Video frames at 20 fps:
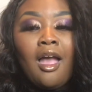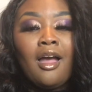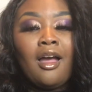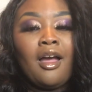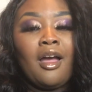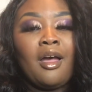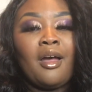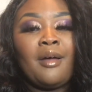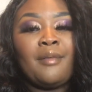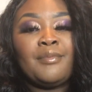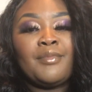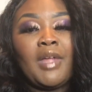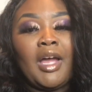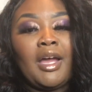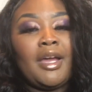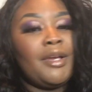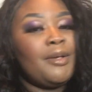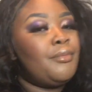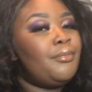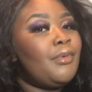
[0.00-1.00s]

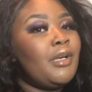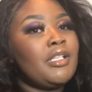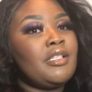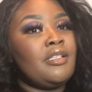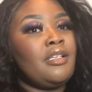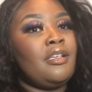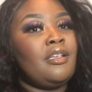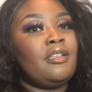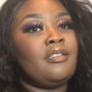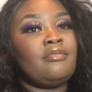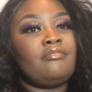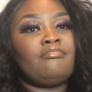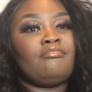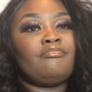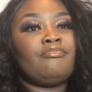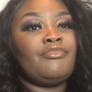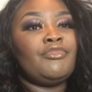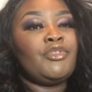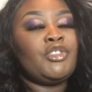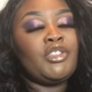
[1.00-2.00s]
I wasn't
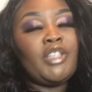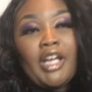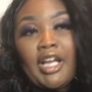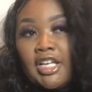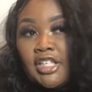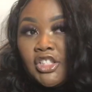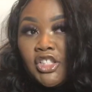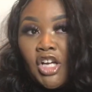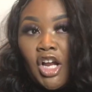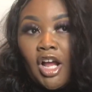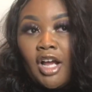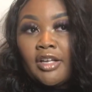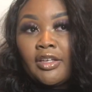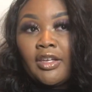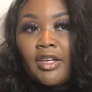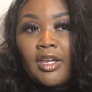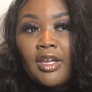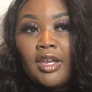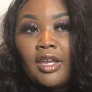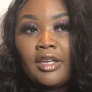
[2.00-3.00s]
trash
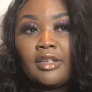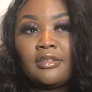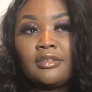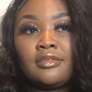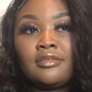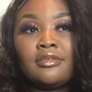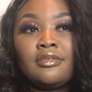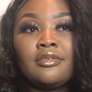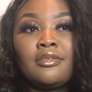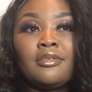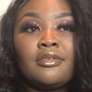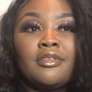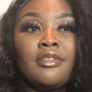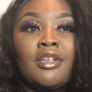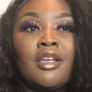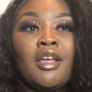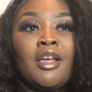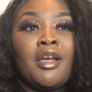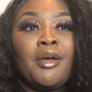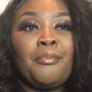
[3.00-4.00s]
talking,
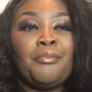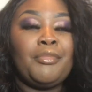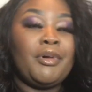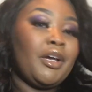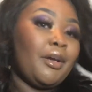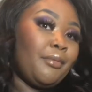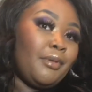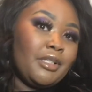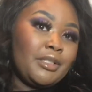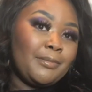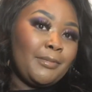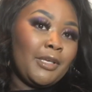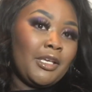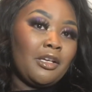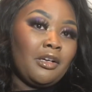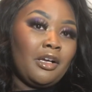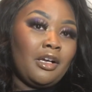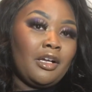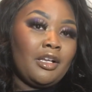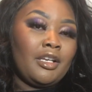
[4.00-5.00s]
but I was
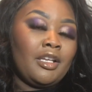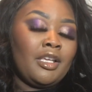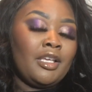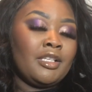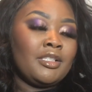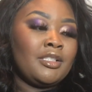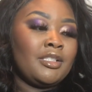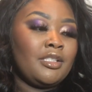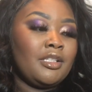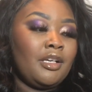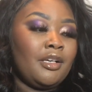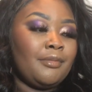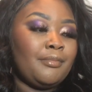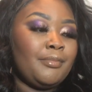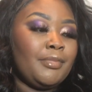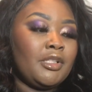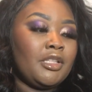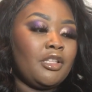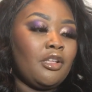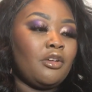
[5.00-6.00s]
being honest.
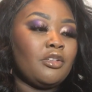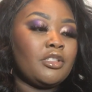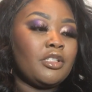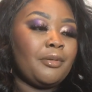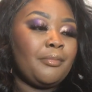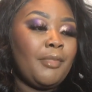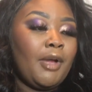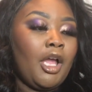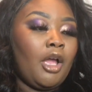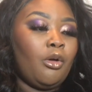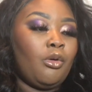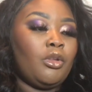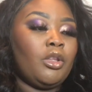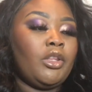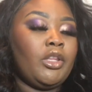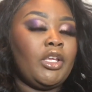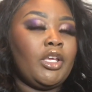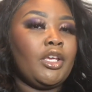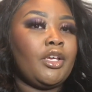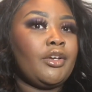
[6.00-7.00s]
But those are my
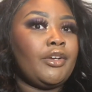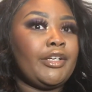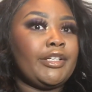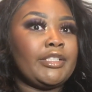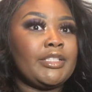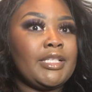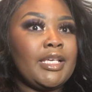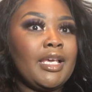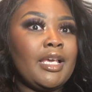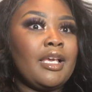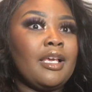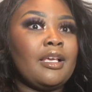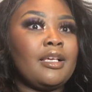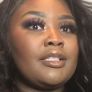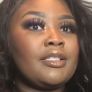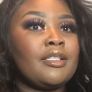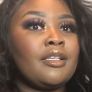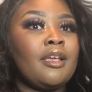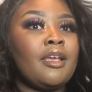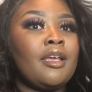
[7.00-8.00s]
only
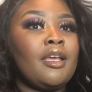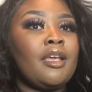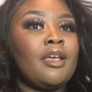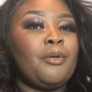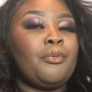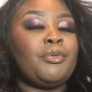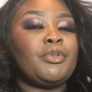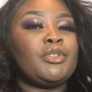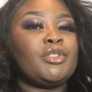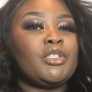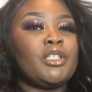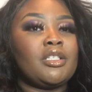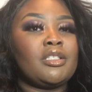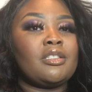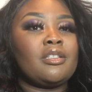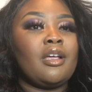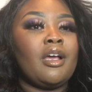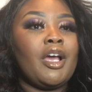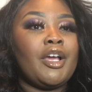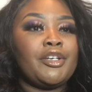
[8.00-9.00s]
critiques, was
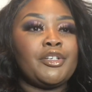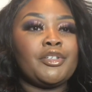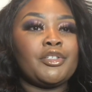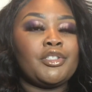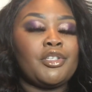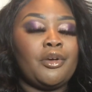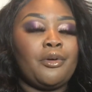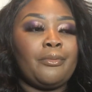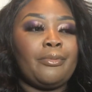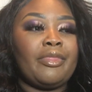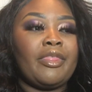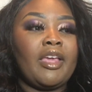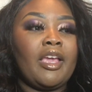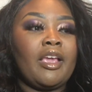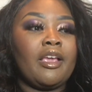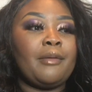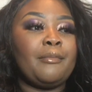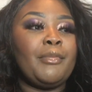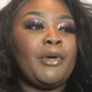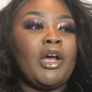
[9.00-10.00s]
just the undertone
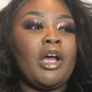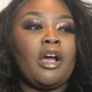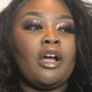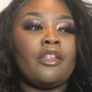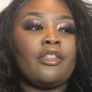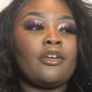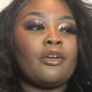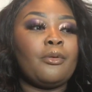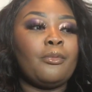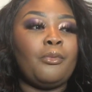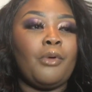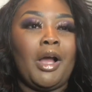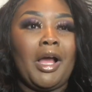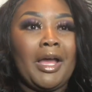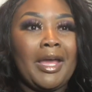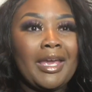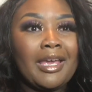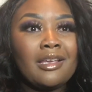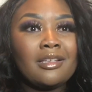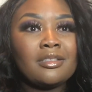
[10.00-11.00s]
thing. But
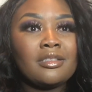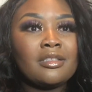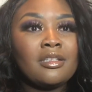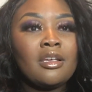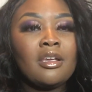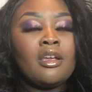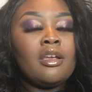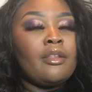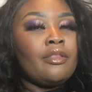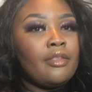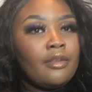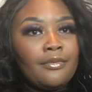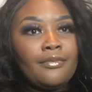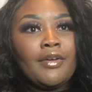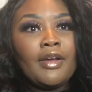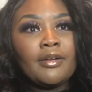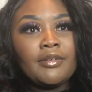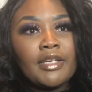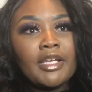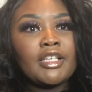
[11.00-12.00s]
otherwise, the
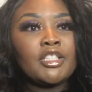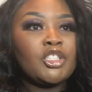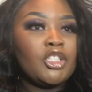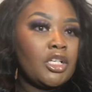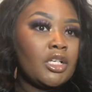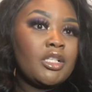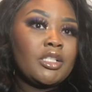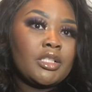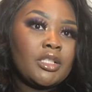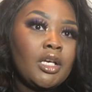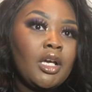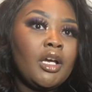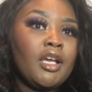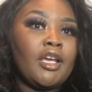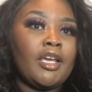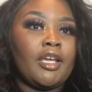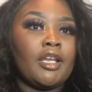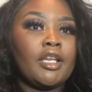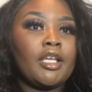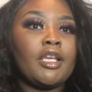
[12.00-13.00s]
foundation is
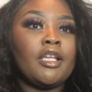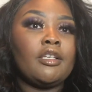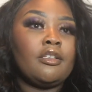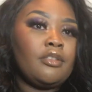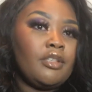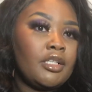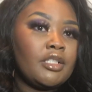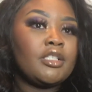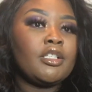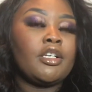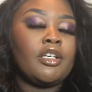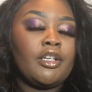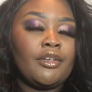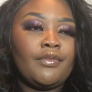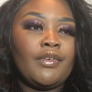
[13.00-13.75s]
good. It is a good